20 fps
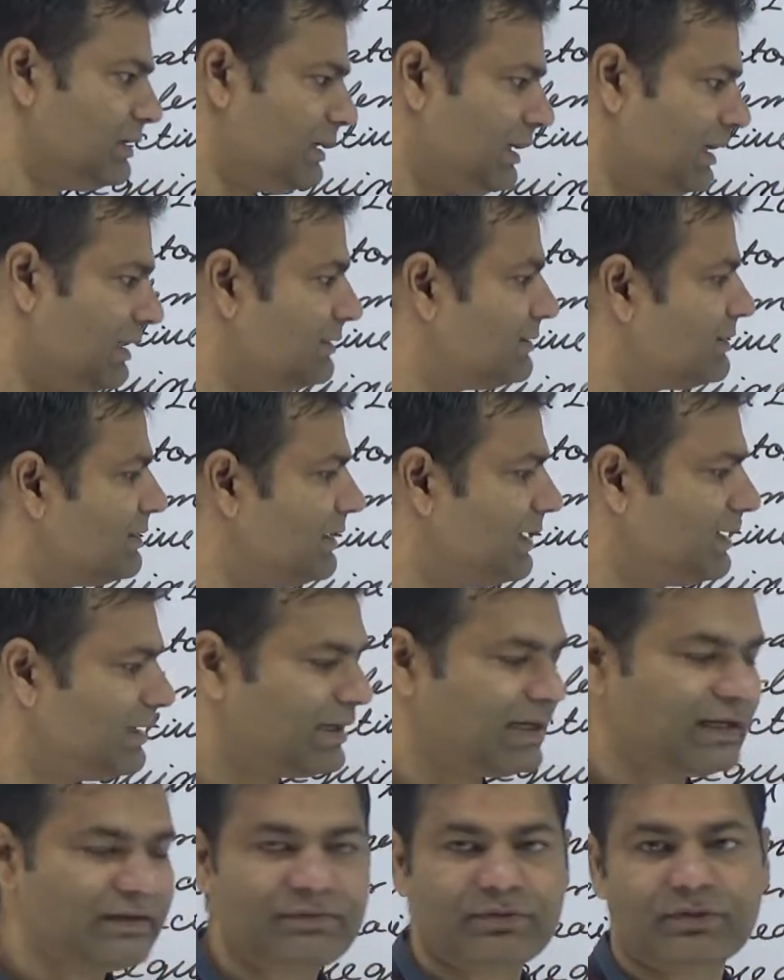L3 and
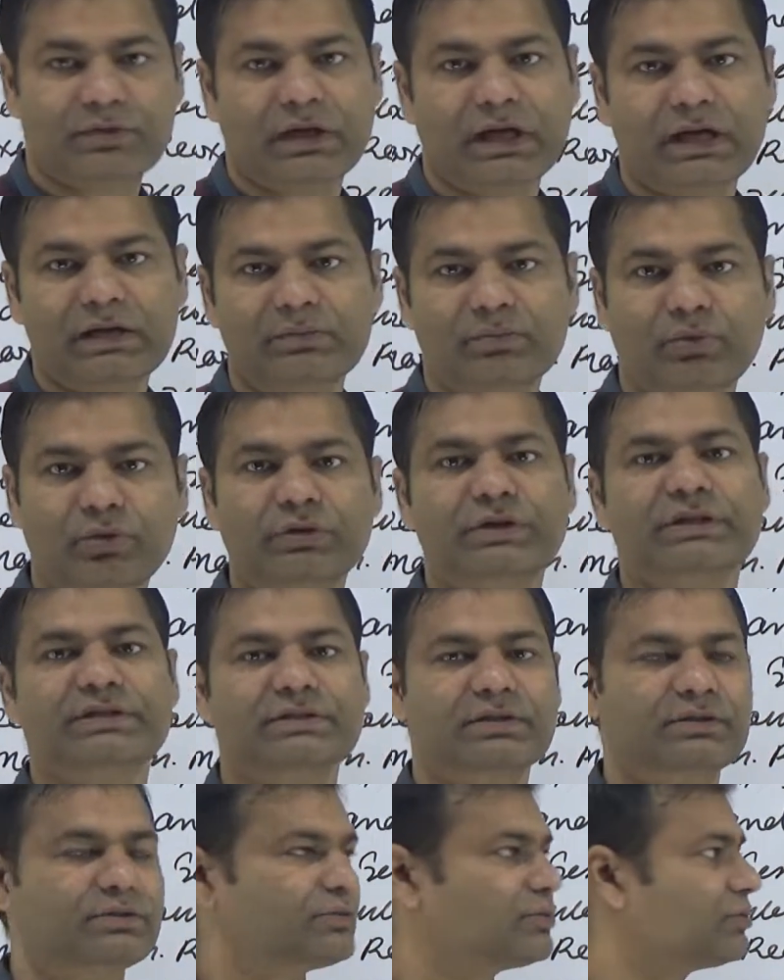L4 are
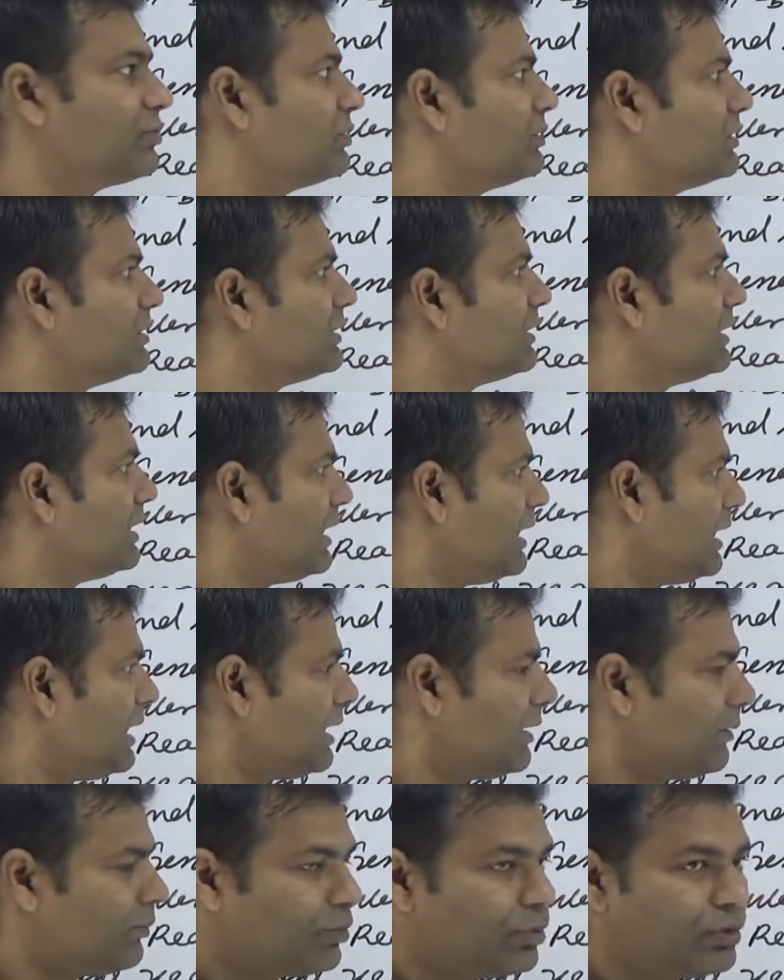voltage control.
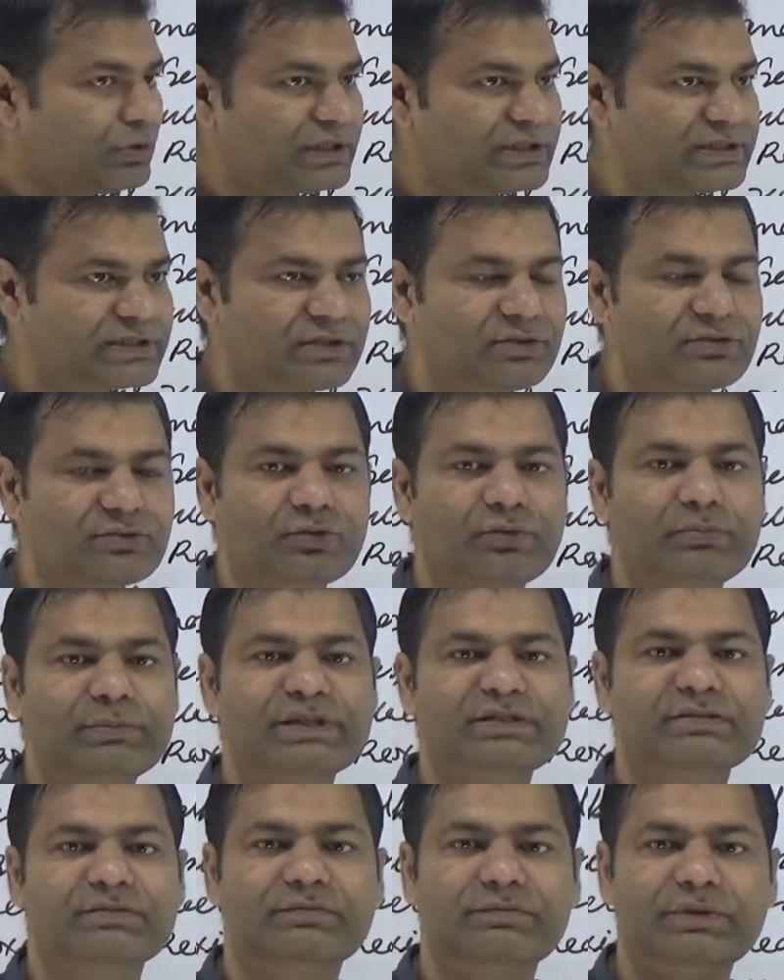Voltage control
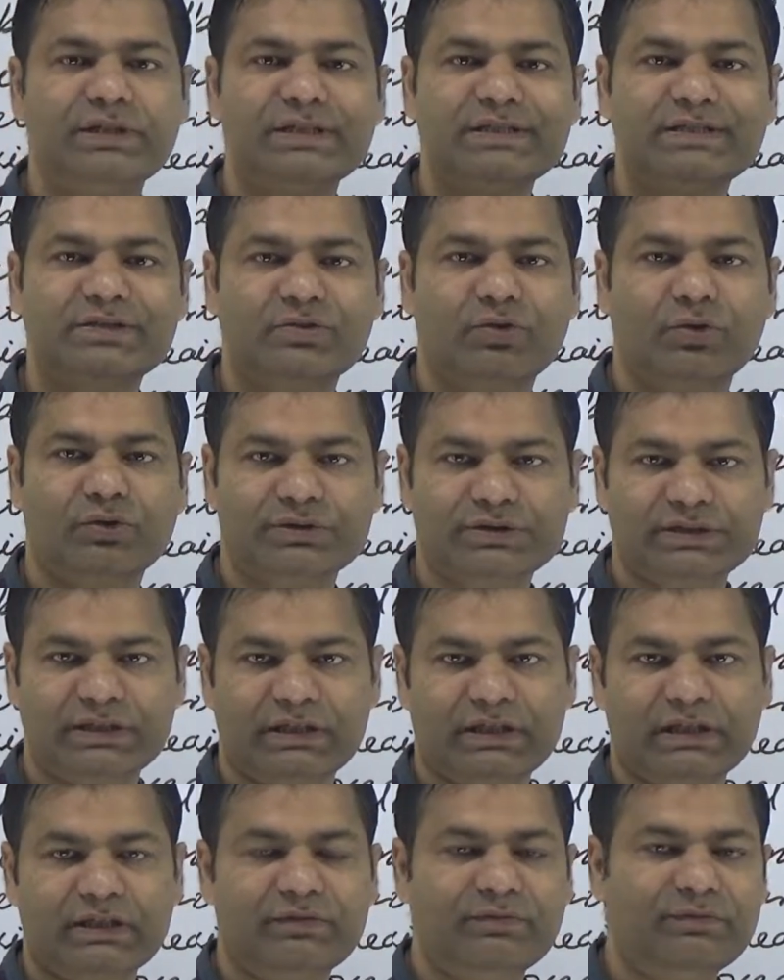means V is
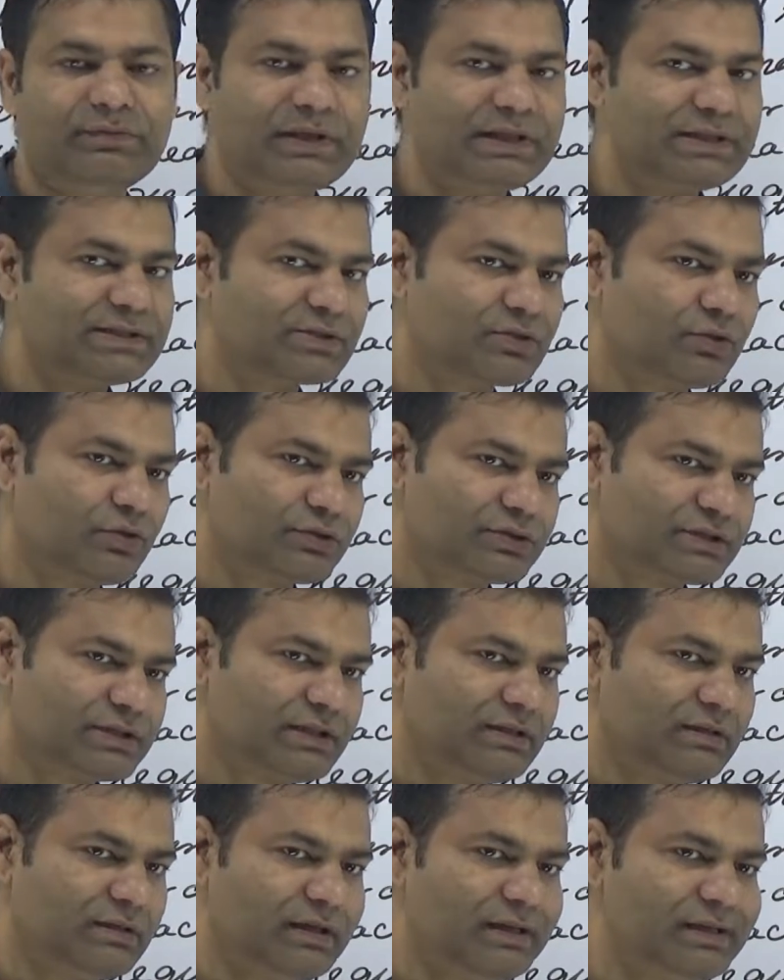constant. If V is
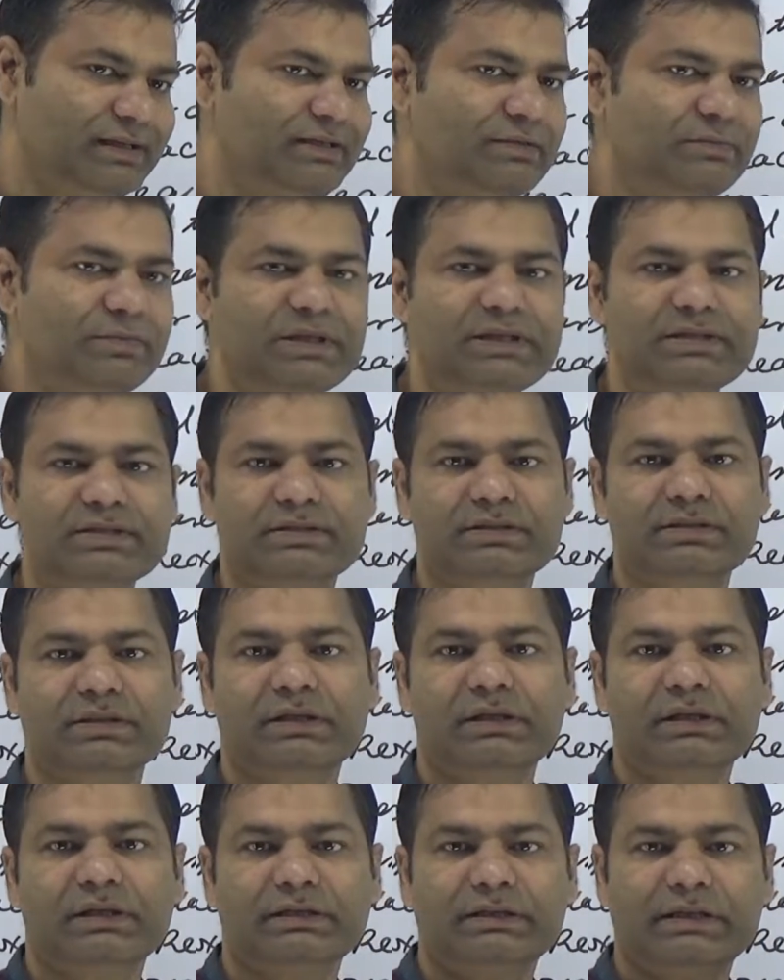constant, it means
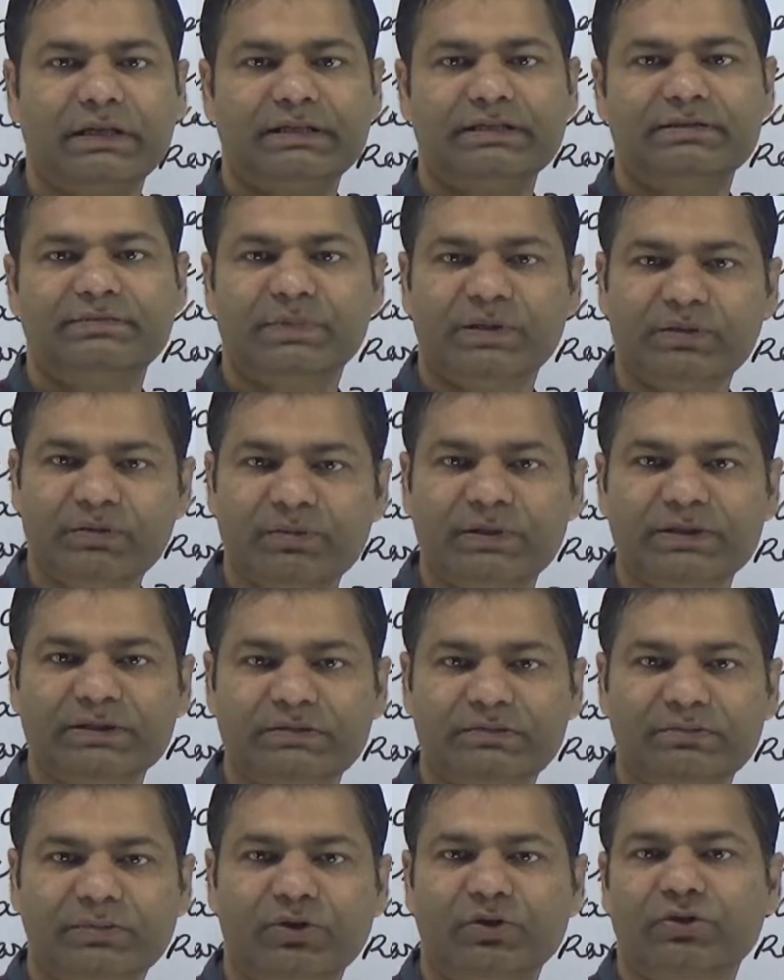that is PV bus,
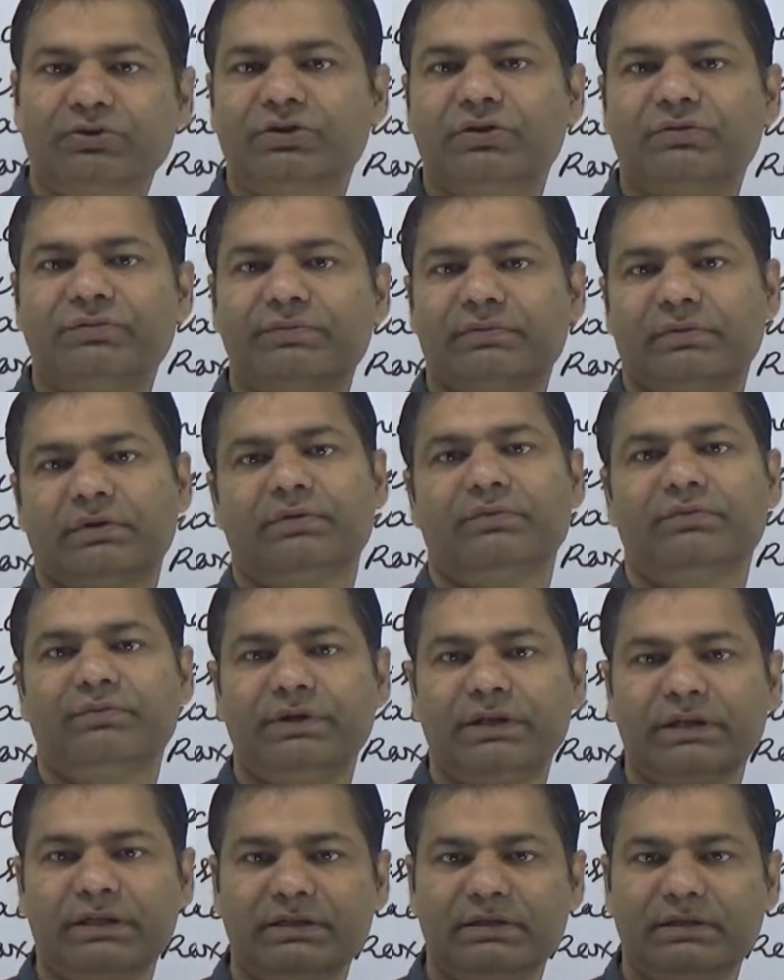because of
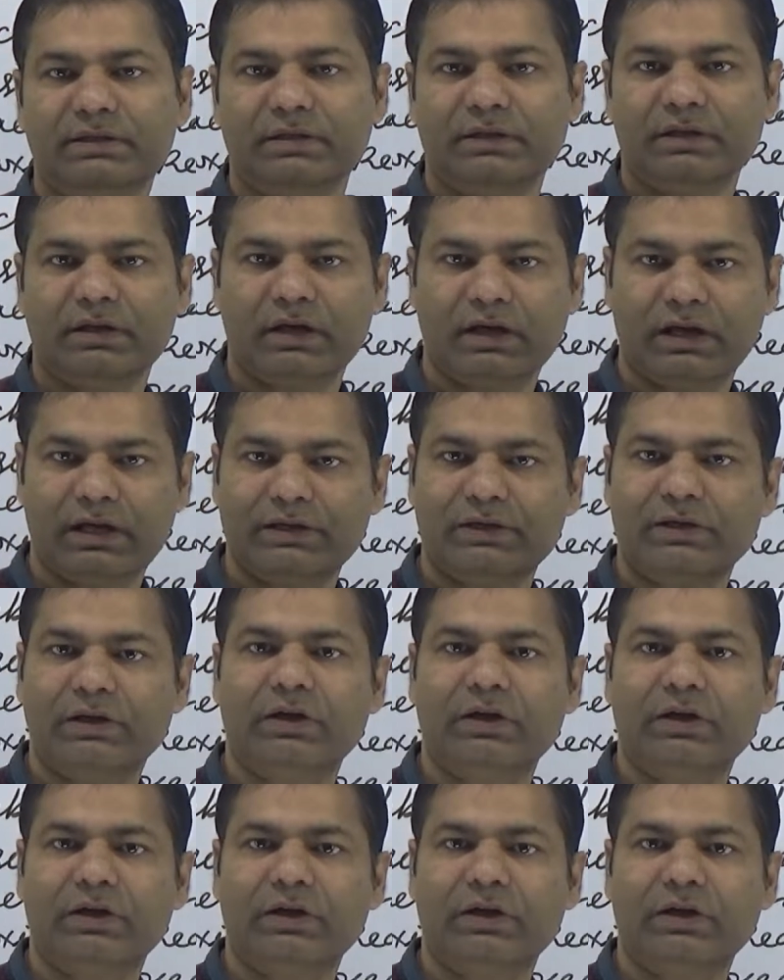V I